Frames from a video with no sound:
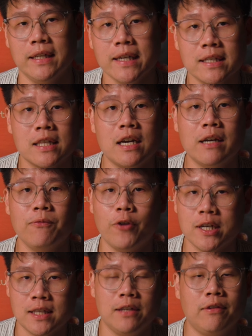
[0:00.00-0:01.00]
less time
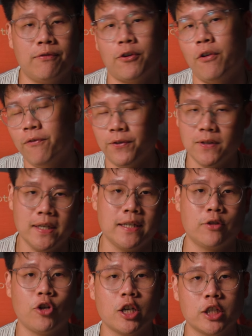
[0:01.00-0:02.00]
wrestling with confusing
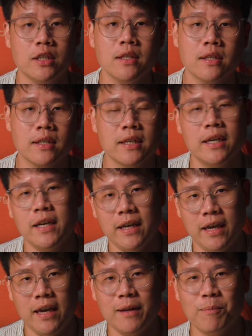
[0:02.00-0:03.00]
instructions
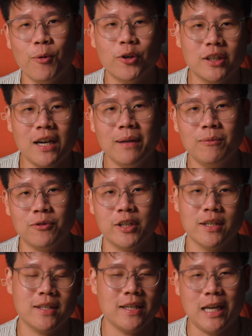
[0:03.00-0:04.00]
and more time to
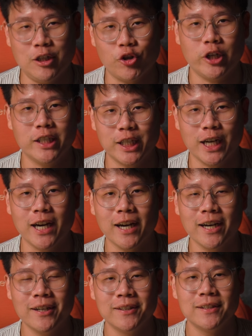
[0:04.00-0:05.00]
just enjoy the chair.
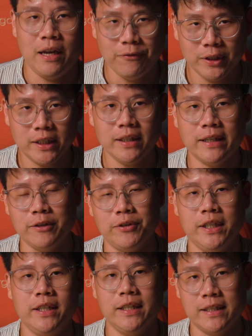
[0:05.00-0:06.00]
Everything that you
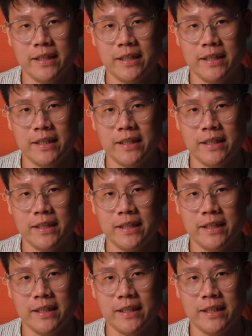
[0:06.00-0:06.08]
need